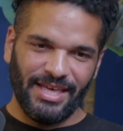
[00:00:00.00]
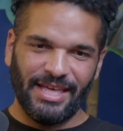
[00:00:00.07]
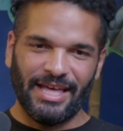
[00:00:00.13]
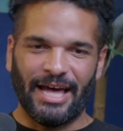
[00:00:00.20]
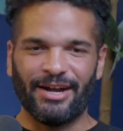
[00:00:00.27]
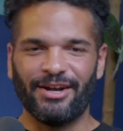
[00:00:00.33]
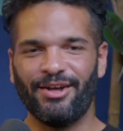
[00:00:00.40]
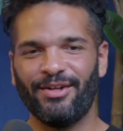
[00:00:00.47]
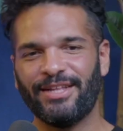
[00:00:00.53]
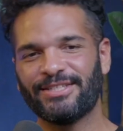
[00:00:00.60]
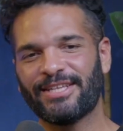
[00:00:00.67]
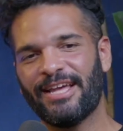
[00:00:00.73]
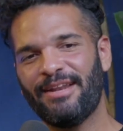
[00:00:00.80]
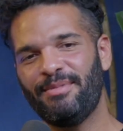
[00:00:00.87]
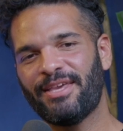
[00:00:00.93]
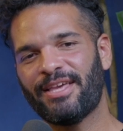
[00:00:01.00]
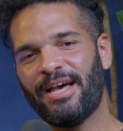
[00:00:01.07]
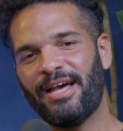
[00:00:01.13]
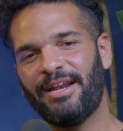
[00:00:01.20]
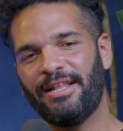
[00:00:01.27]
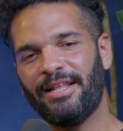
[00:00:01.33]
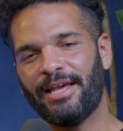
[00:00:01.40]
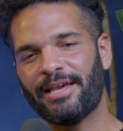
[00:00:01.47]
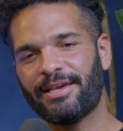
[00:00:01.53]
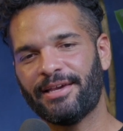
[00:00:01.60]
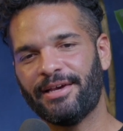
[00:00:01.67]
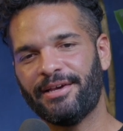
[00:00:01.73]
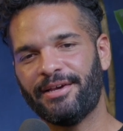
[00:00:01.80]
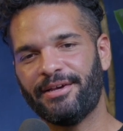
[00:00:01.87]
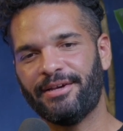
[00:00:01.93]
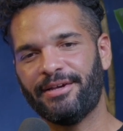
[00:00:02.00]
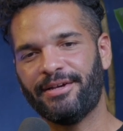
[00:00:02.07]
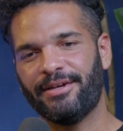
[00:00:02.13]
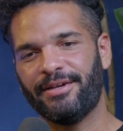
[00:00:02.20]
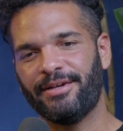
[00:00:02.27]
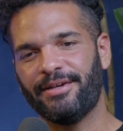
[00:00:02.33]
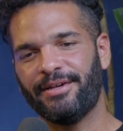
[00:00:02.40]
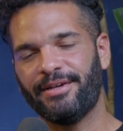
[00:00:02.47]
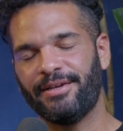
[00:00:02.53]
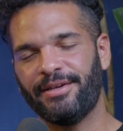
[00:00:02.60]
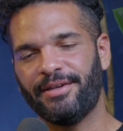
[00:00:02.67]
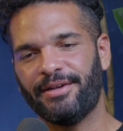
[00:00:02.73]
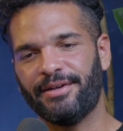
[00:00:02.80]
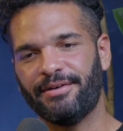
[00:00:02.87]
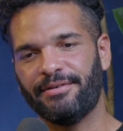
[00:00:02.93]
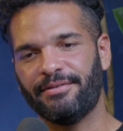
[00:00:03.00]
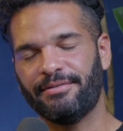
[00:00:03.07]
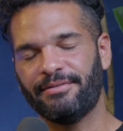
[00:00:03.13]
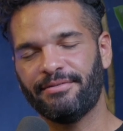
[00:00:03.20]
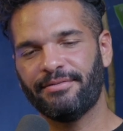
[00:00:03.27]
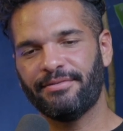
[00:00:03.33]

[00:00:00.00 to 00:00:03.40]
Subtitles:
I don't know. That's got to be kind of like you know,